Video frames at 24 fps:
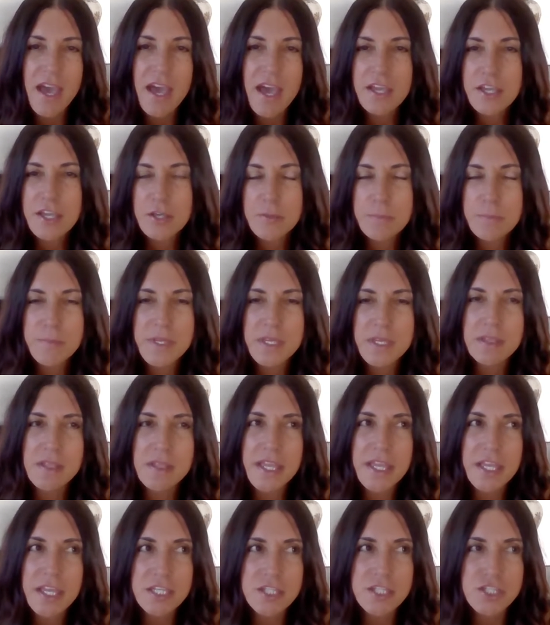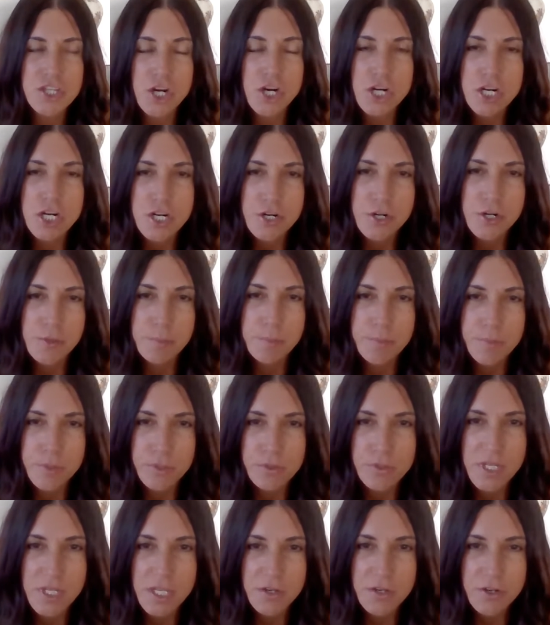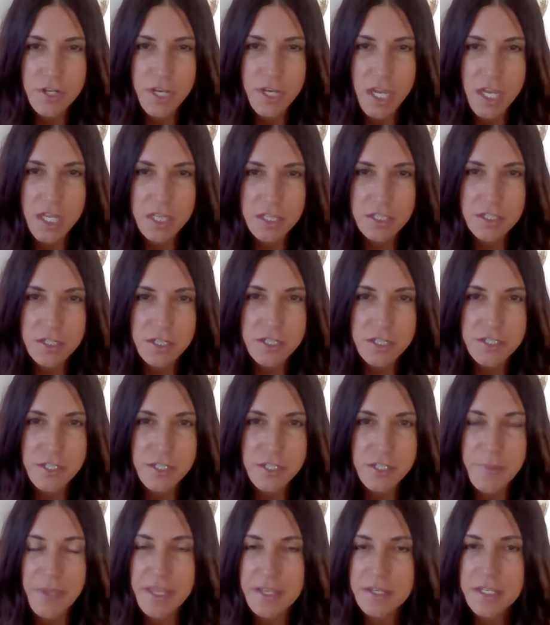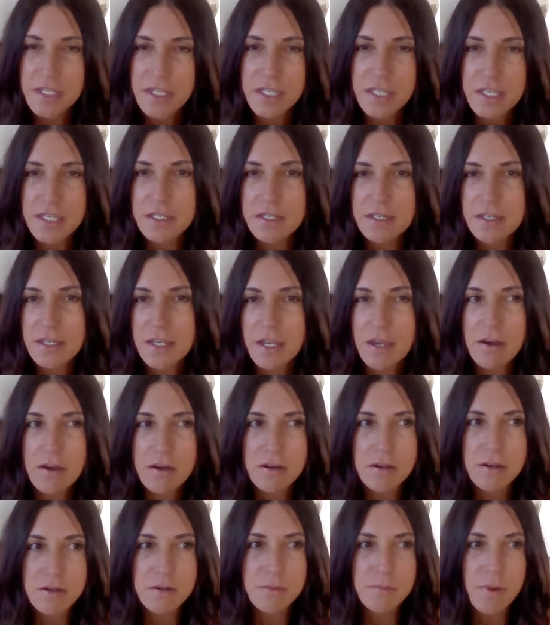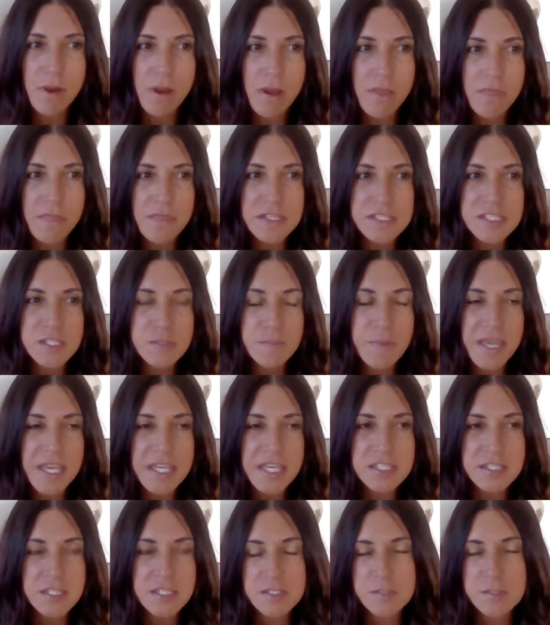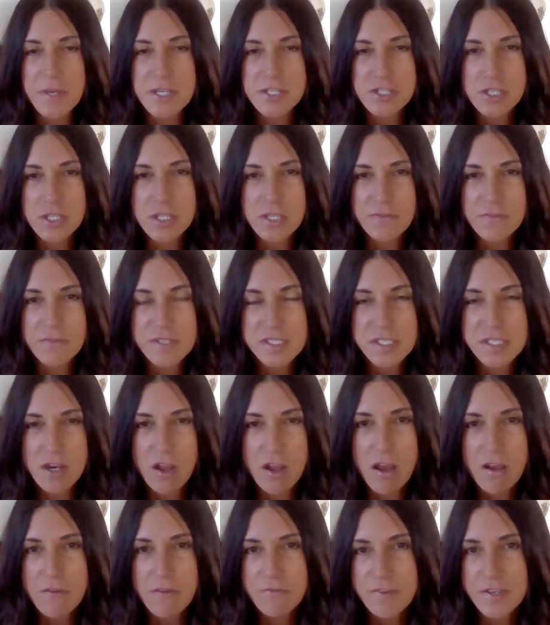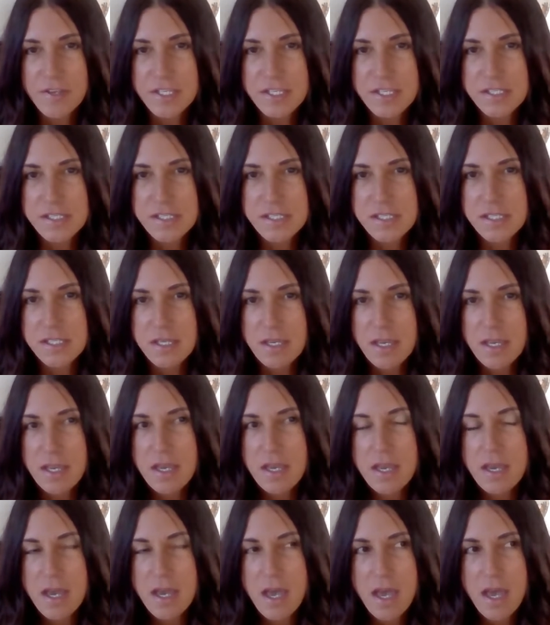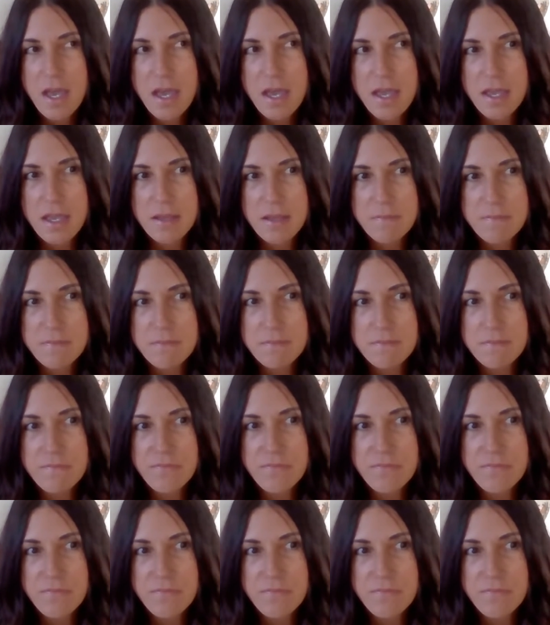it could be like a darker, moodier color depending on the space, especially if it's an office. And